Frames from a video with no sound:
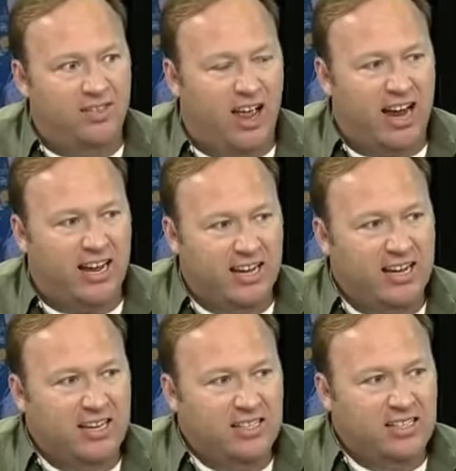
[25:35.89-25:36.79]
They're like,
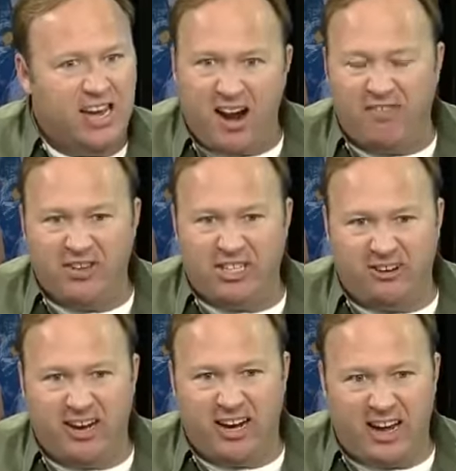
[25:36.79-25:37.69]
get off the
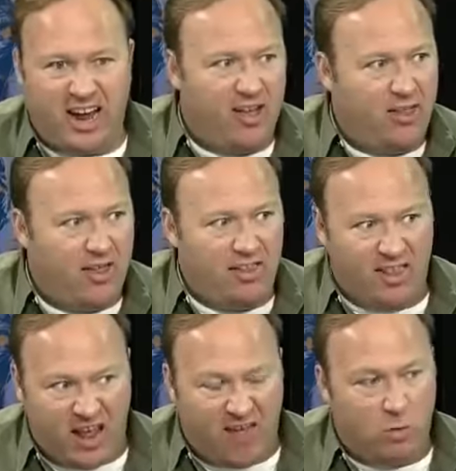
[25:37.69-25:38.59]
street. And
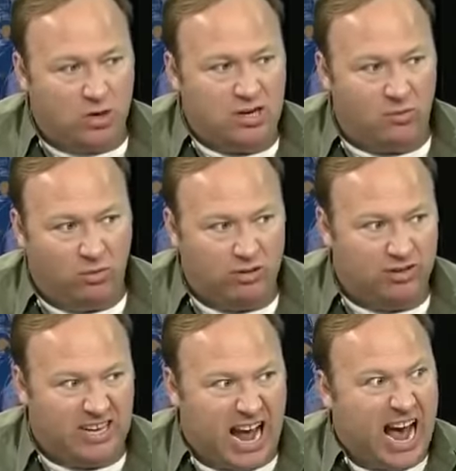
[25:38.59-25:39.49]
then one time I looked and
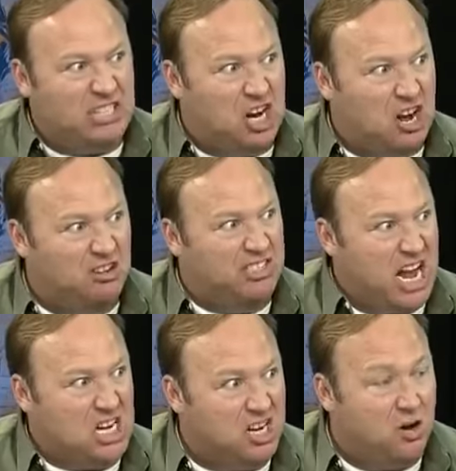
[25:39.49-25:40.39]
he goes, hi, Jones,
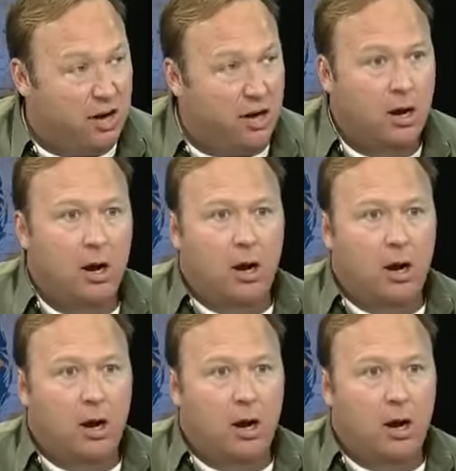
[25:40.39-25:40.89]
how you doing?